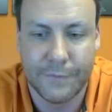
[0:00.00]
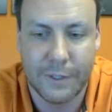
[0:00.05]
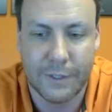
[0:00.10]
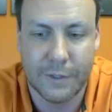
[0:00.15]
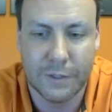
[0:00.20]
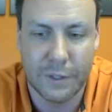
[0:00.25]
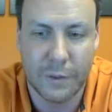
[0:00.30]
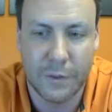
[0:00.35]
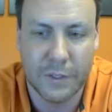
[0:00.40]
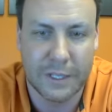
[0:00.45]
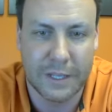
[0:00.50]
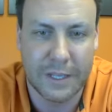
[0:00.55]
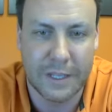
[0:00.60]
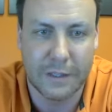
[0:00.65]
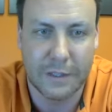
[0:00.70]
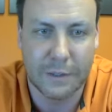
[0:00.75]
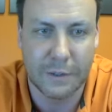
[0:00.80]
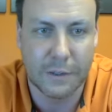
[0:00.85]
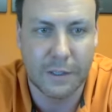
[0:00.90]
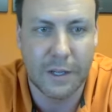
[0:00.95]
there's always like
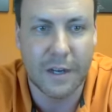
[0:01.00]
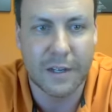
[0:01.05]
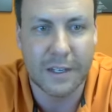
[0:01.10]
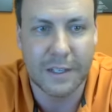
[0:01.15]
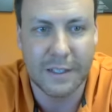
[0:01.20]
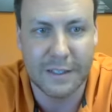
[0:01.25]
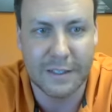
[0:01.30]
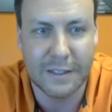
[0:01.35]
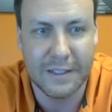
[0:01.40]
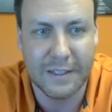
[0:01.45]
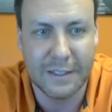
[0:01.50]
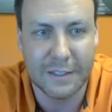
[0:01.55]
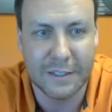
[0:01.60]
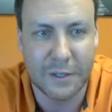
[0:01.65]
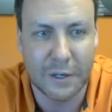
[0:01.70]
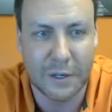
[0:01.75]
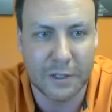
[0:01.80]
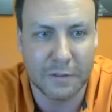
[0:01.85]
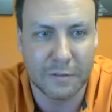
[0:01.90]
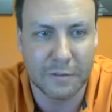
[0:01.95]
a little luck in the
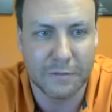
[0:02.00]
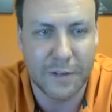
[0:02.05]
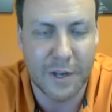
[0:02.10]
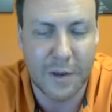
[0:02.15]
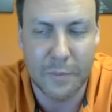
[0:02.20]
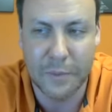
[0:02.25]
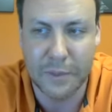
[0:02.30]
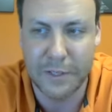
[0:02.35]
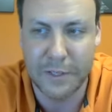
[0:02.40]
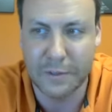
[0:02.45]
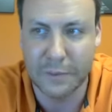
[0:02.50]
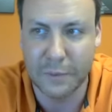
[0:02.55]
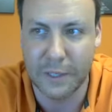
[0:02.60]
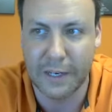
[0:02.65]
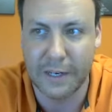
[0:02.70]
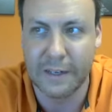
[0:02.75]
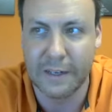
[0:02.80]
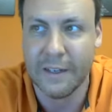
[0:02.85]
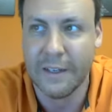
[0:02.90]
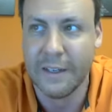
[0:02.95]
startup companies
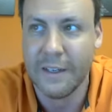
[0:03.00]
where